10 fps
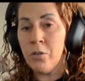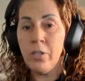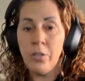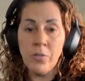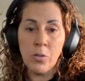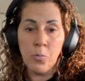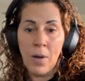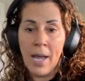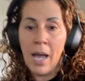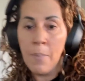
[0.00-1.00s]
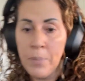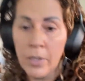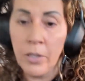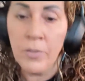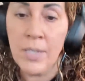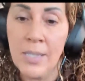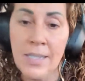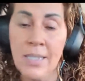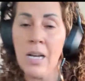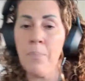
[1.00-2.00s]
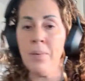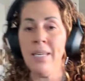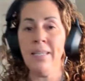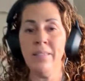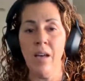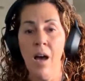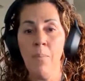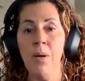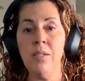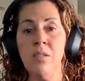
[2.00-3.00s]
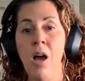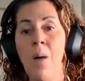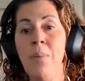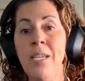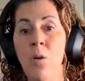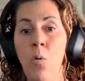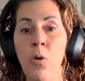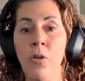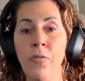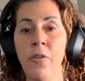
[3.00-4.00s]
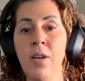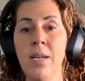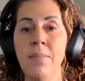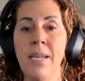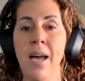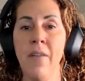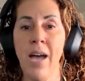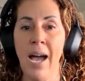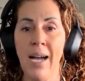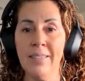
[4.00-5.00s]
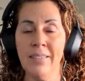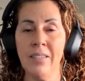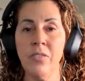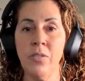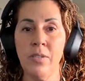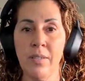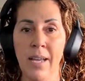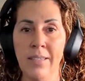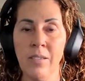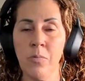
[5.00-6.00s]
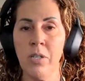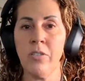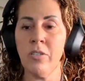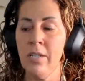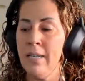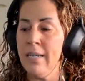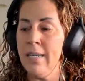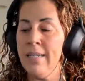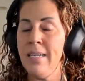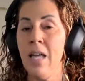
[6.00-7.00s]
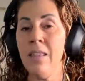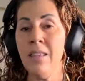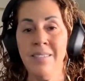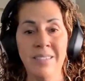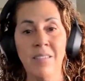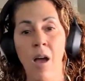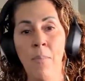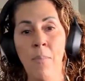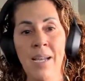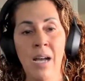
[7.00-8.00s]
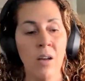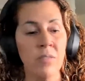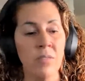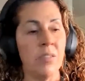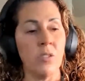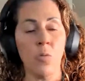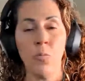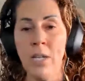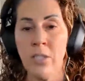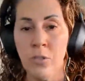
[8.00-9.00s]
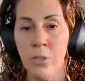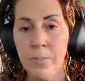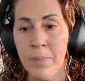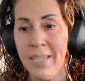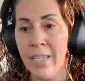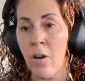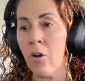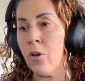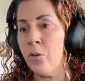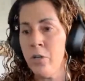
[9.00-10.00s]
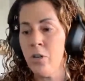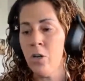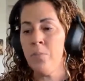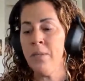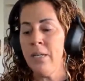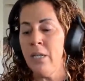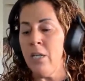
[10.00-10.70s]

can use a ramp, you can use a step. He's up on top in order for him to have access to the light switch. Now, this is not my house. This is a rental, but in our own home,